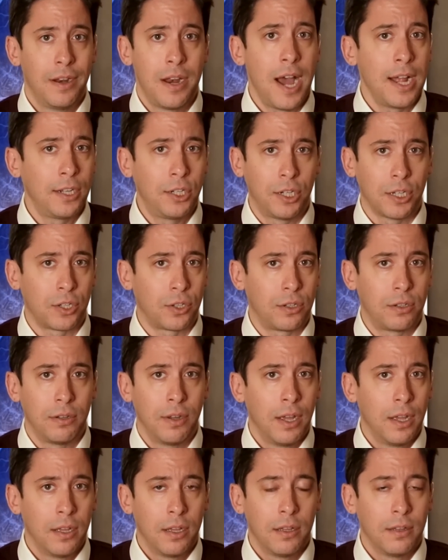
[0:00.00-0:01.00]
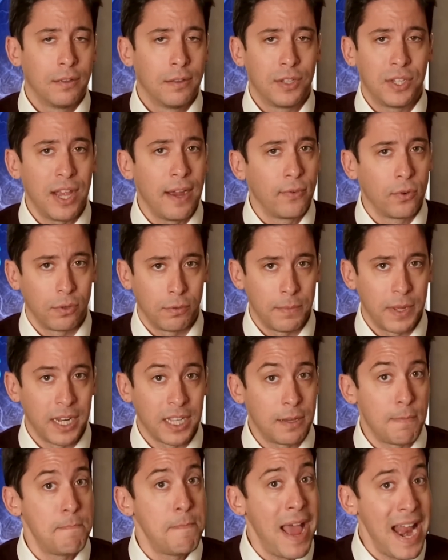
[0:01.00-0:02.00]
not just several
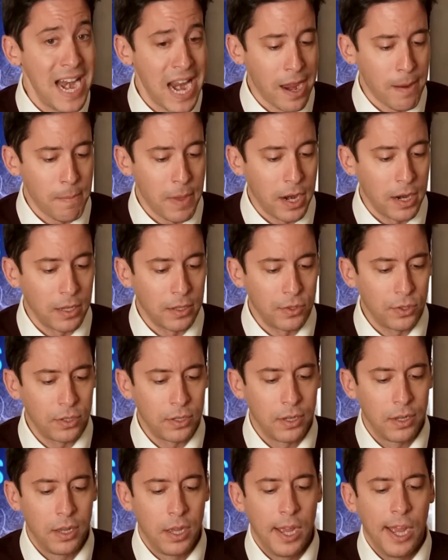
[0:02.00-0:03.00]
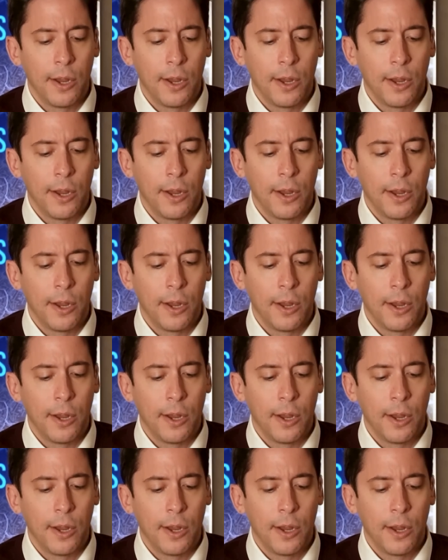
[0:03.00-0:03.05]
minutes, many minutes,